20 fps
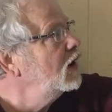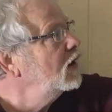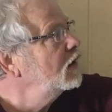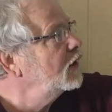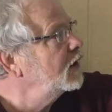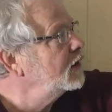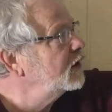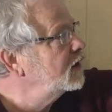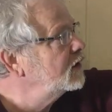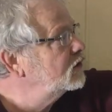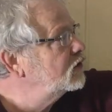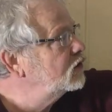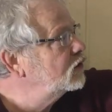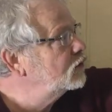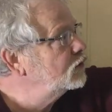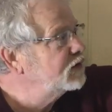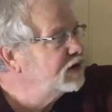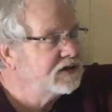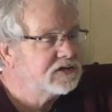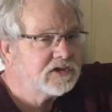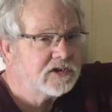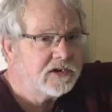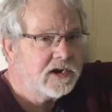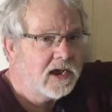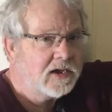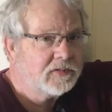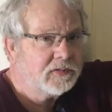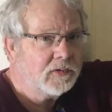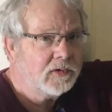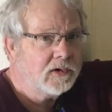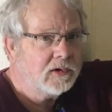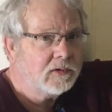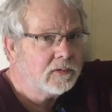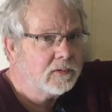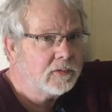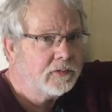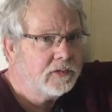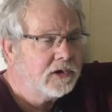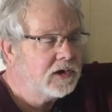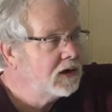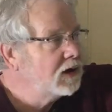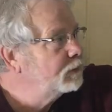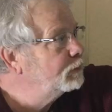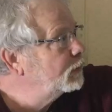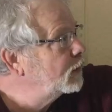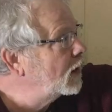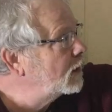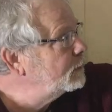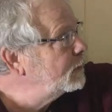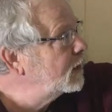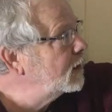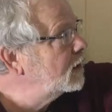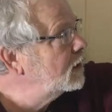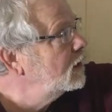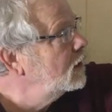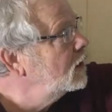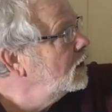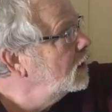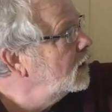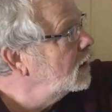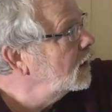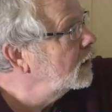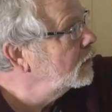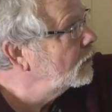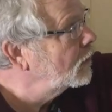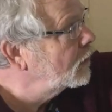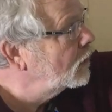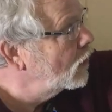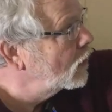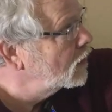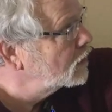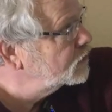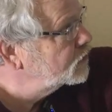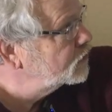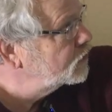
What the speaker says: they need to disconnect the plumbing in regards